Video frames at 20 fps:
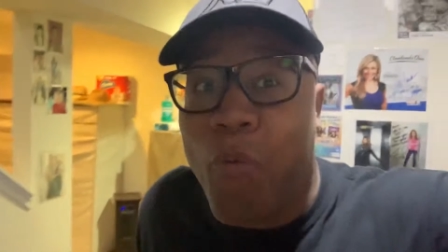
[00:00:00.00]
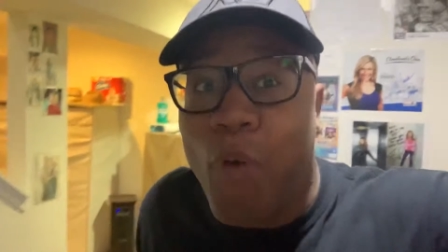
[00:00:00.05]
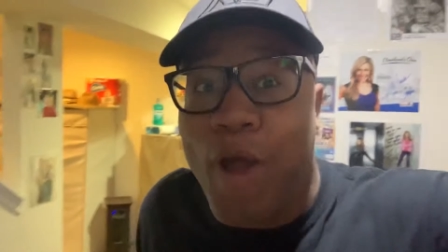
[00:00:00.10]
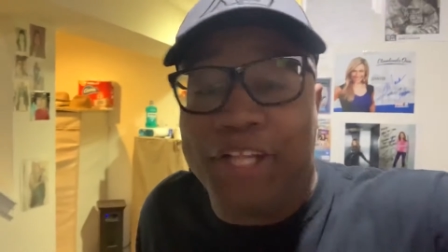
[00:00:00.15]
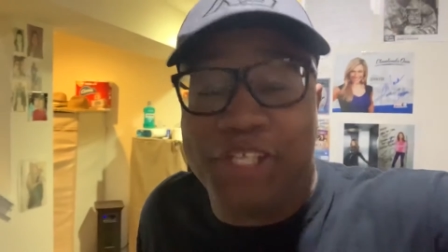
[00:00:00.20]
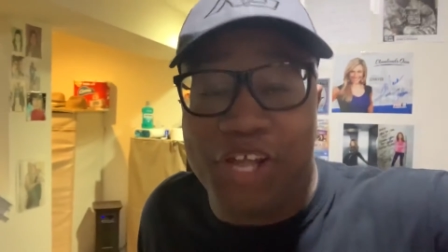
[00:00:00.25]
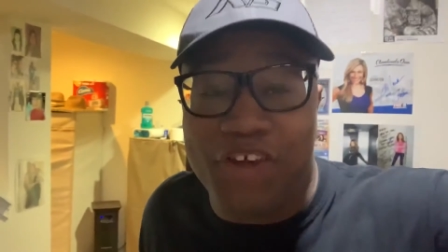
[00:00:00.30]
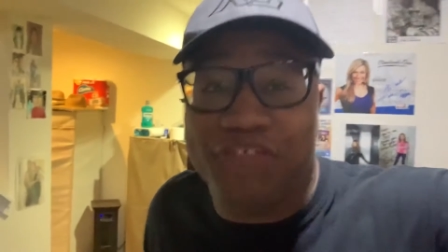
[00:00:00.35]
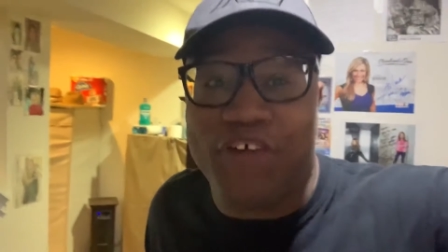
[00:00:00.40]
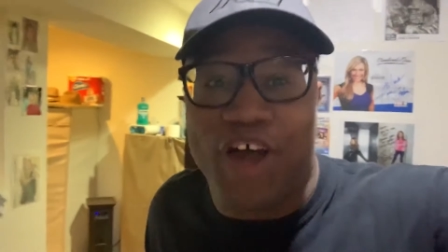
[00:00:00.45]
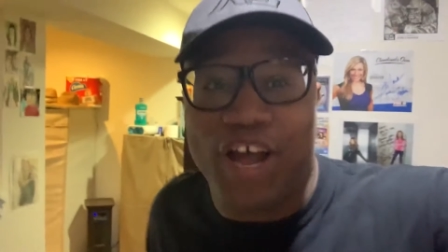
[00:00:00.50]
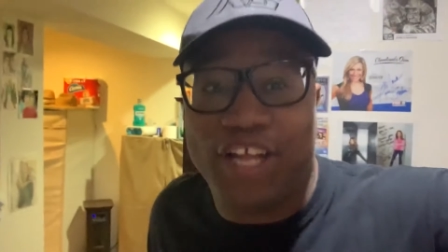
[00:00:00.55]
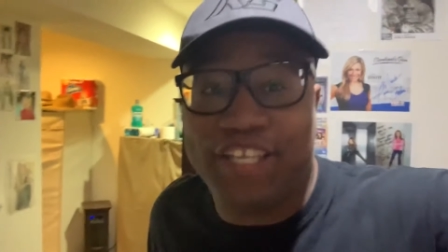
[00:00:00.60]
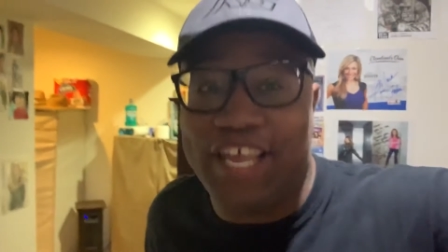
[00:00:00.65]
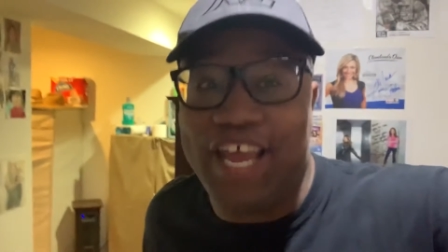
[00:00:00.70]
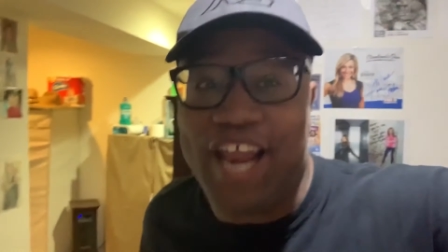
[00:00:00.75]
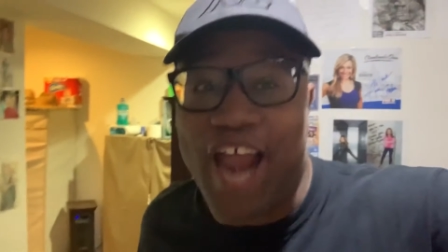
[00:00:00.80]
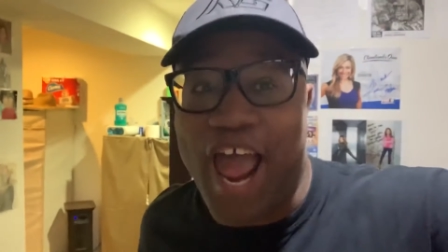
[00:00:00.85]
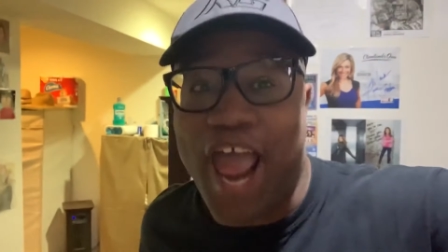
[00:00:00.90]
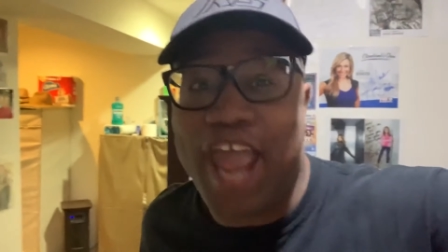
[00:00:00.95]
what the fuck
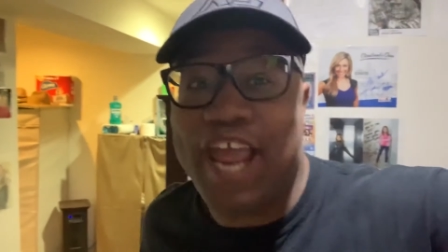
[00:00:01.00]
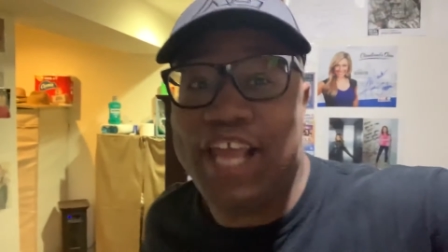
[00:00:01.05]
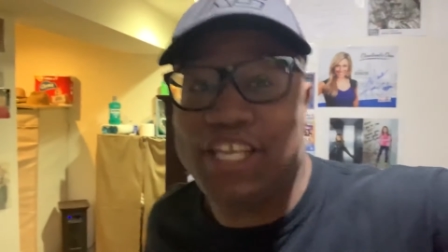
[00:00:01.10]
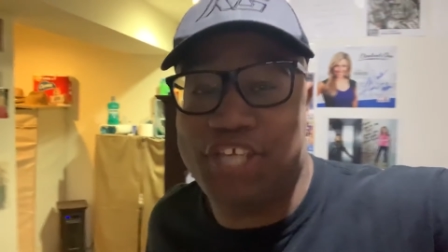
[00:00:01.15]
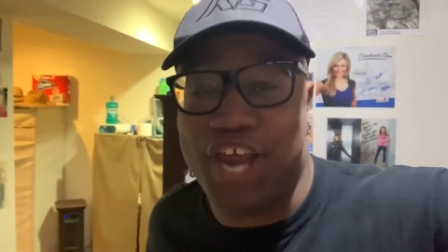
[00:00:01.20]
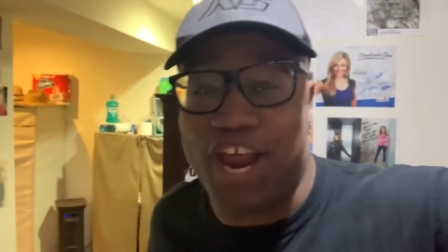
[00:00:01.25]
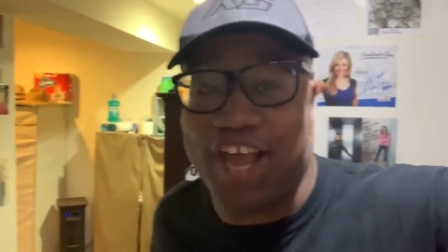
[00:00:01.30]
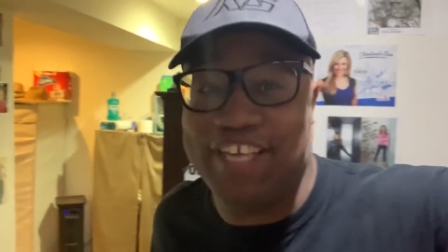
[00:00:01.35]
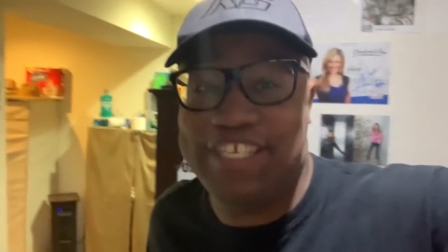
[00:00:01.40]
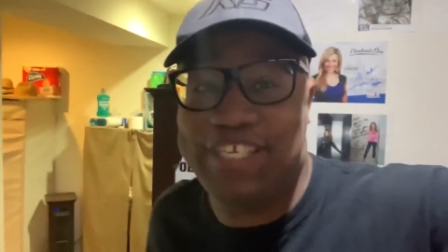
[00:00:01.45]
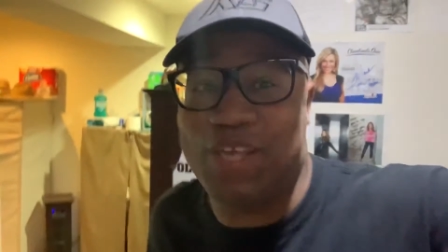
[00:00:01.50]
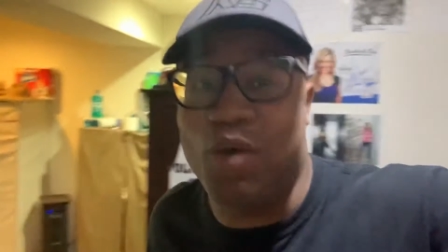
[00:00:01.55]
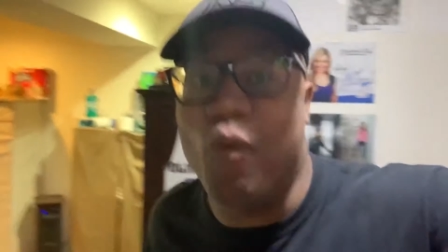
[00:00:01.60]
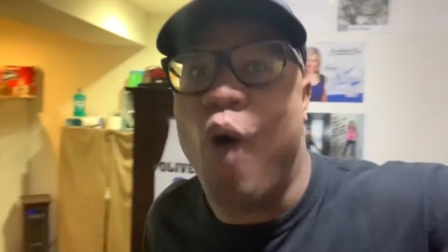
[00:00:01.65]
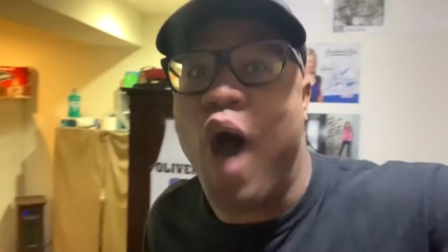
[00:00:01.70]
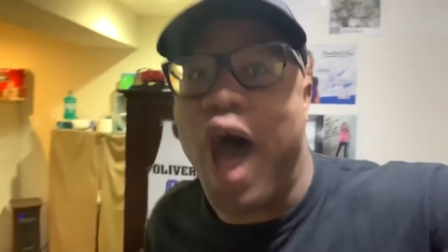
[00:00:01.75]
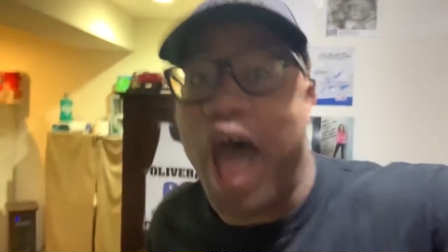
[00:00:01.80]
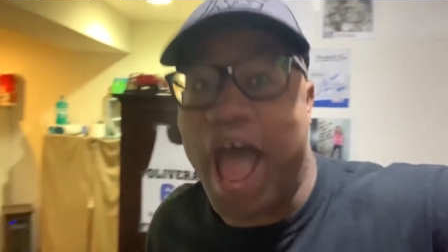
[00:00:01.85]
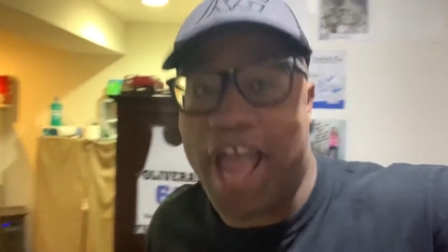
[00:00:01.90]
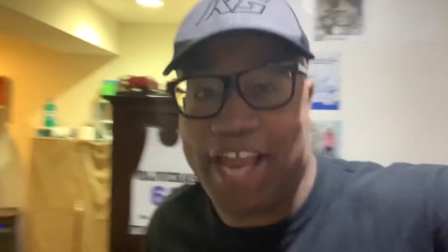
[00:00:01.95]
did I just
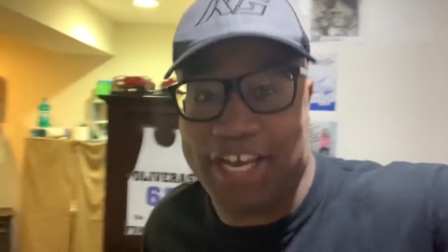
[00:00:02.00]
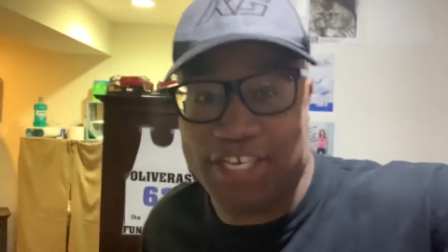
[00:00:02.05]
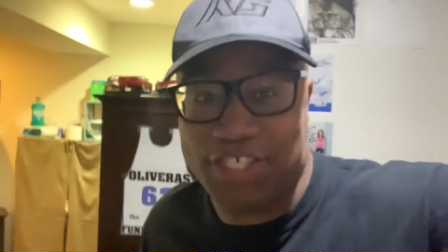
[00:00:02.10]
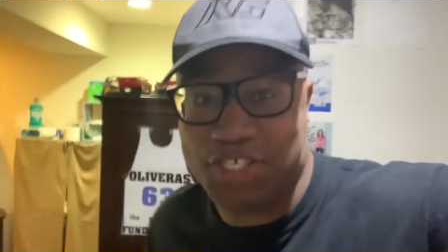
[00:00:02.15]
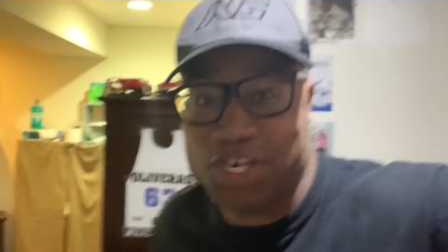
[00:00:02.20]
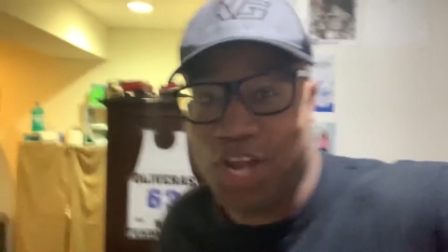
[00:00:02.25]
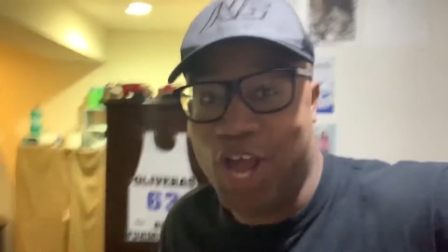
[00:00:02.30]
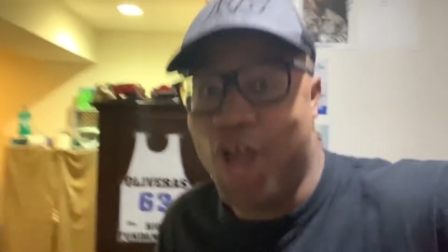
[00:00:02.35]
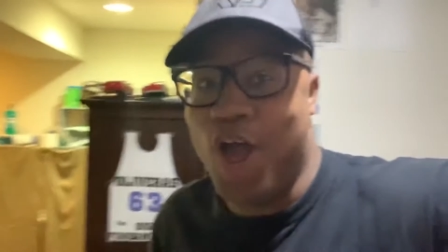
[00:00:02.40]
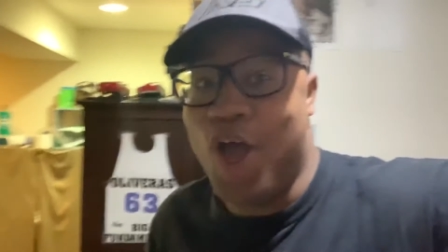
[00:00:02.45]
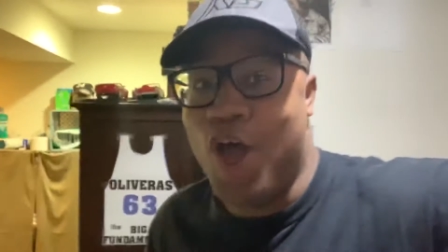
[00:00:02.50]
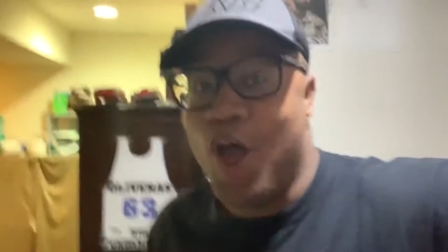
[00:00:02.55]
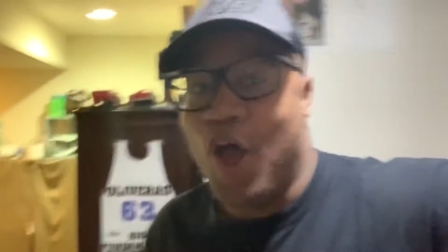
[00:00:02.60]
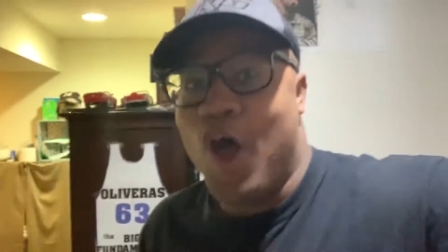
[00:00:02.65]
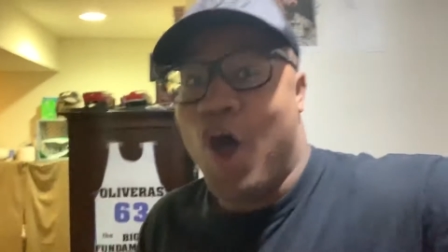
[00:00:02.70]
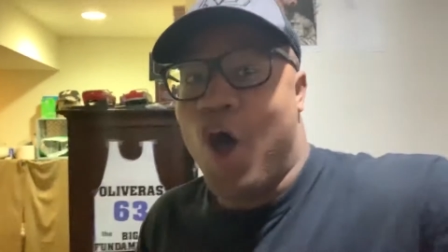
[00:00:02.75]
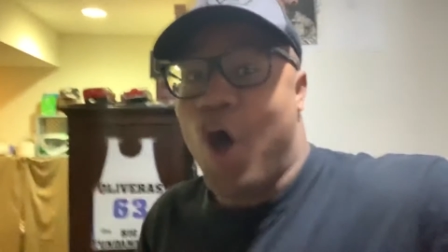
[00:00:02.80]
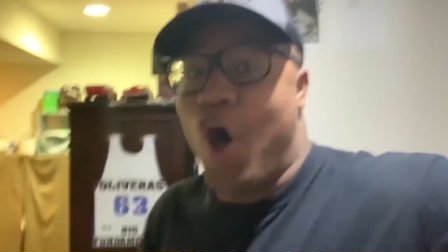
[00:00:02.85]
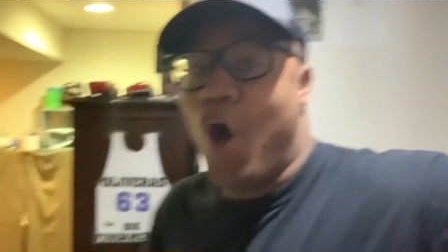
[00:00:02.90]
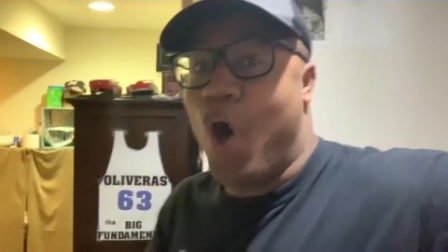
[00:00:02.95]
watch?
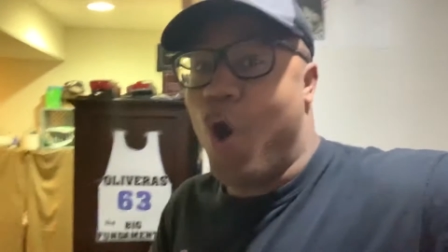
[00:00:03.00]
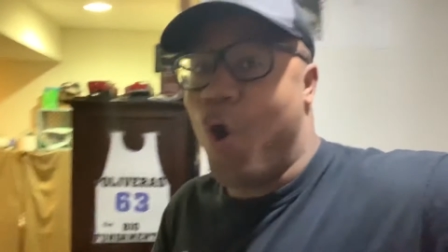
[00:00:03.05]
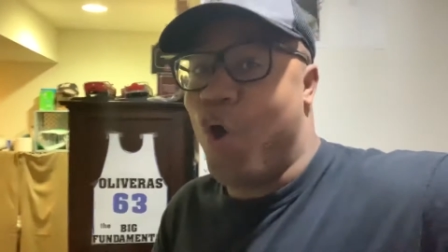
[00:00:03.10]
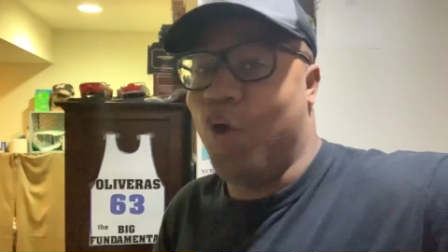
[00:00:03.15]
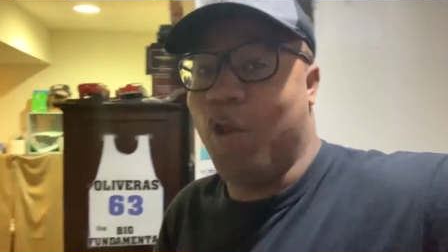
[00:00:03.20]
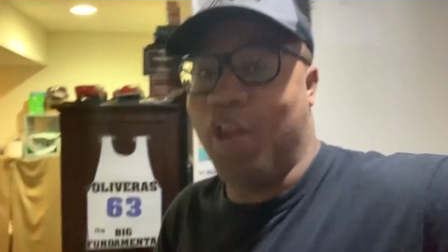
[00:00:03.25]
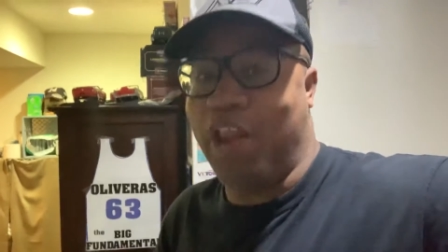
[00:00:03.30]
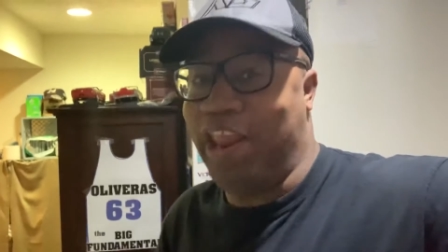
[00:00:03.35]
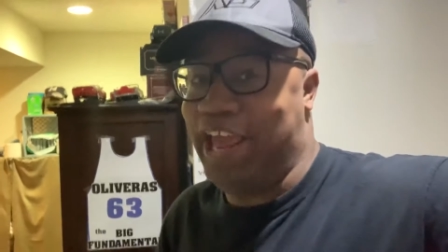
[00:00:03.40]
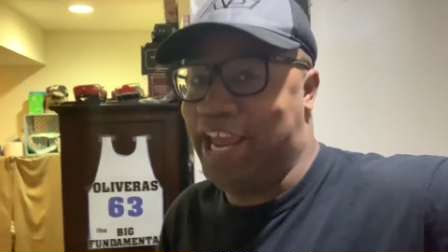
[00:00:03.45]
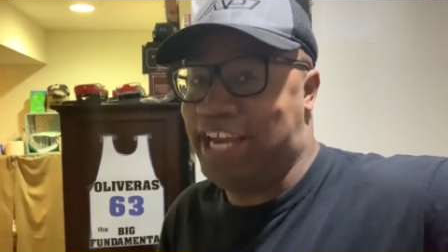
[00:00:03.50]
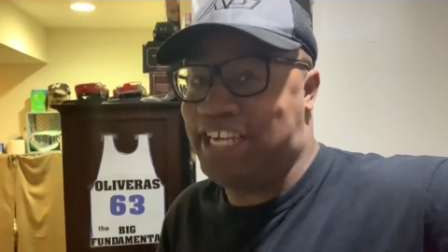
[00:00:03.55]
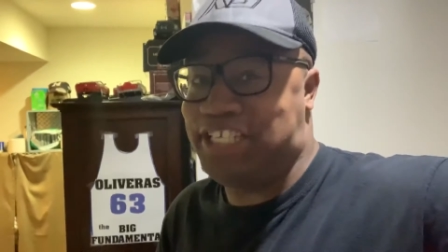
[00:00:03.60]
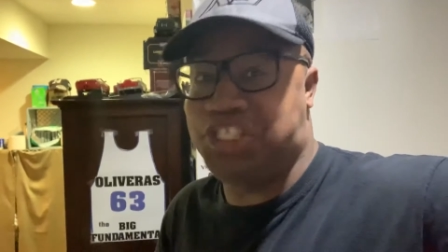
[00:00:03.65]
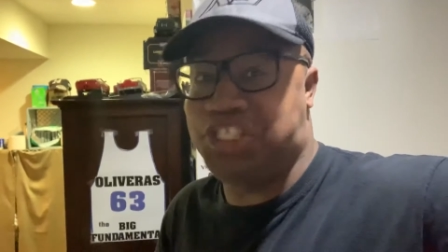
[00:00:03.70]
Holy